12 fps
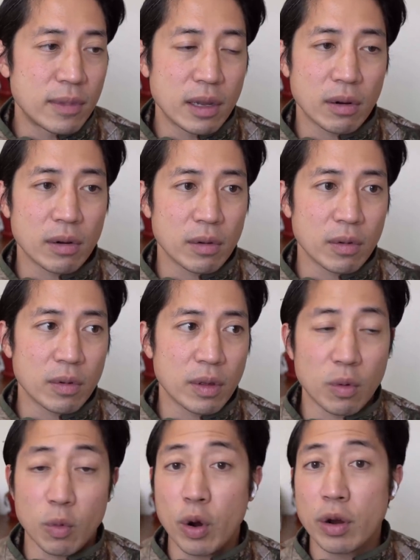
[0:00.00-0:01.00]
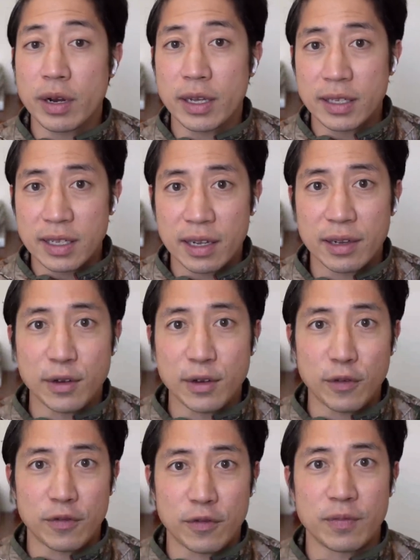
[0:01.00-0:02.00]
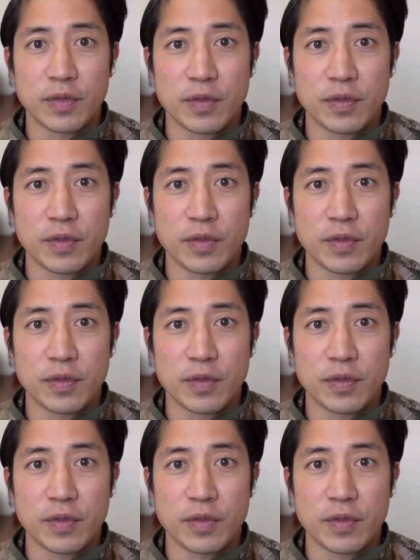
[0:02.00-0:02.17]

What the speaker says: there weren't a ton of